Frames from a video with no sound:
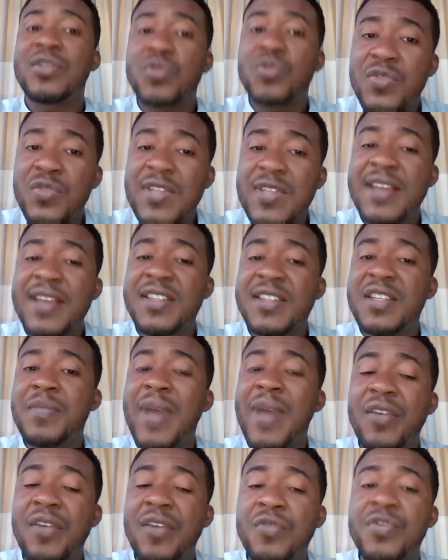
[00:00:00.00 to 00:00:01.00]

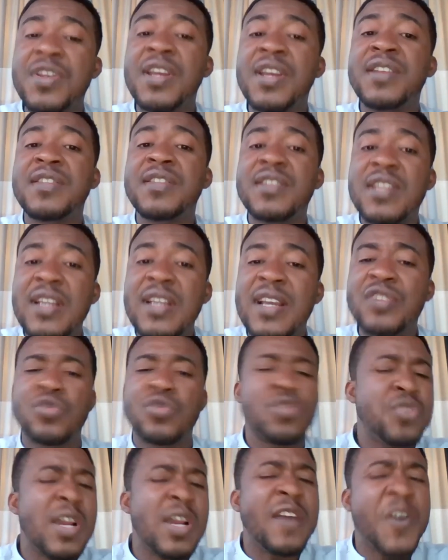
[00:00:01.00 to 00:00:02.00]
society by creating
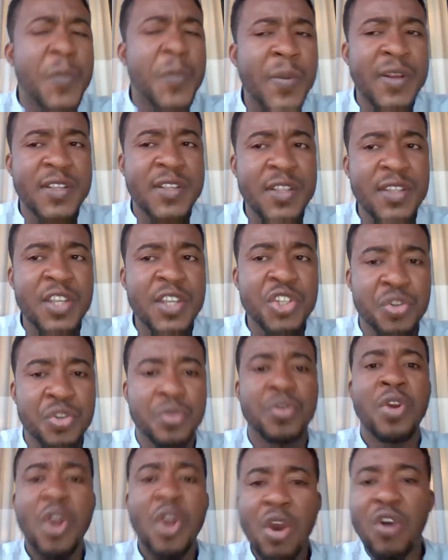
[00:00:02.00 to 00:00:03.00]
a social
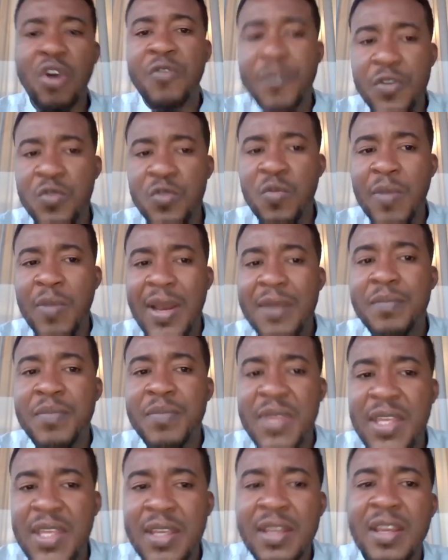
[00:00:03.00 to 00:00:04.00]
representation of a
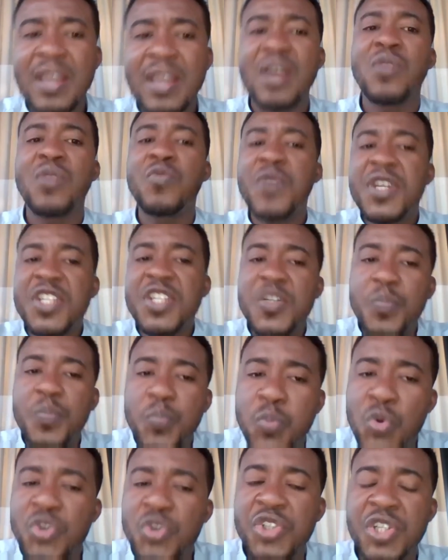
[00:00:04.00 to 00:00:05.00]
human being
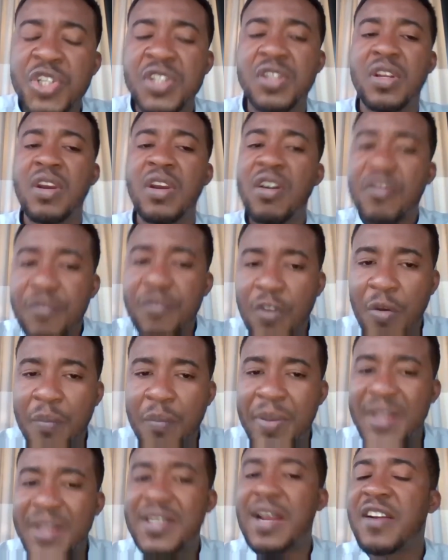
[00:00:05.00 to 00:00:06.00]
which pushes
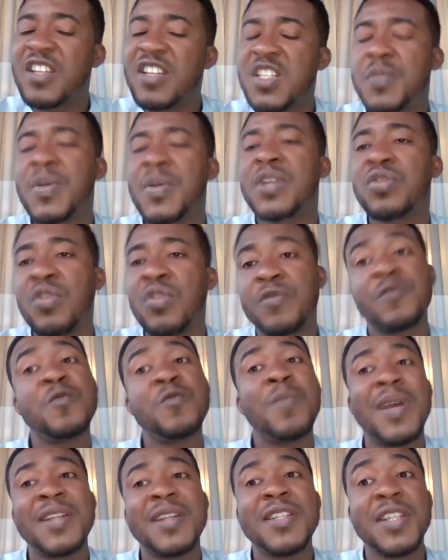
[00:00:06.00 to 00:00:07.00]
for better respect
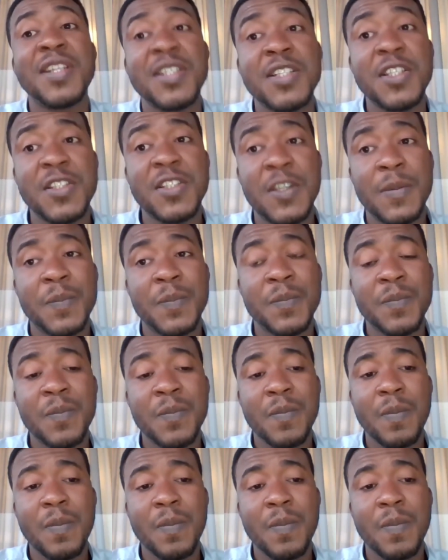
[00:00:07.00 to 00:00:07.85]
of human dignity.